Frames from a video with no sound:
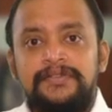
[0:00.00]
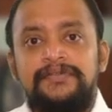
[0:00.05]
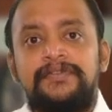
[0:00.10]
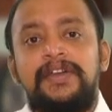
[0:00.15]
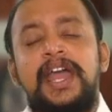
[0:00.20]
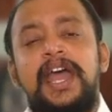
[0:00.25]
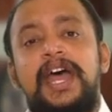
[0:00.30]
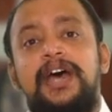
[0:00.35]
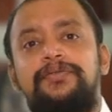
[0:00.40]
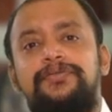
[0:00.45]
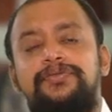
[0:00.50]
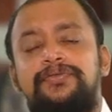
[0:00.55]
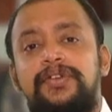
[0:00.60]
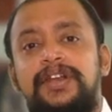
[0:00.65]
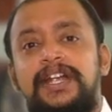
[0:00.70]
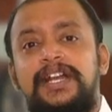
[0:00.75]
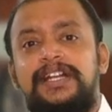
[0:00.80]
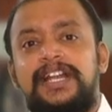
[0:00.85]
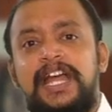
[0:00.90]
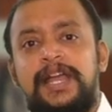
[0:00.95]
we have
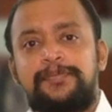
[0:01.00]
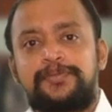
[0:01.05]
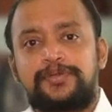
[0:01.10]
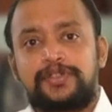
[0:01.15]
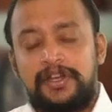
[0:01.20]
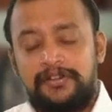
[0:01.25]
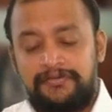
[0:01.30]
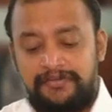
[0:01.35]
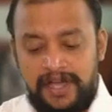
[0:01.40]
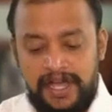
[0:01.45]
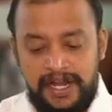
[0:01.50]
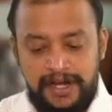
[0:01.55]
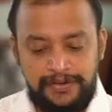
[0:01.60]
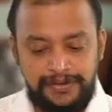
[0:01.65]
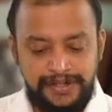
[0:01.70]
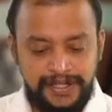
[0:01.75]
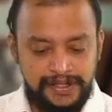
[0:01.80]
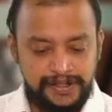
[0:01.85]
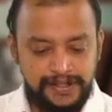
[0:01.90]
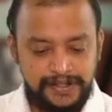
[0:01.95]
three types of
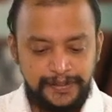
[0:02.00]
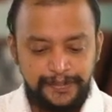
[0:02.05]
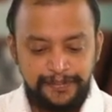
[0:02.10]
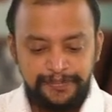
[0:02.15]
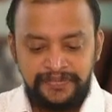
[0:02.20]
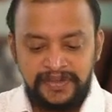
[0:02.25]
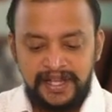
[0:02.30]
warehouses.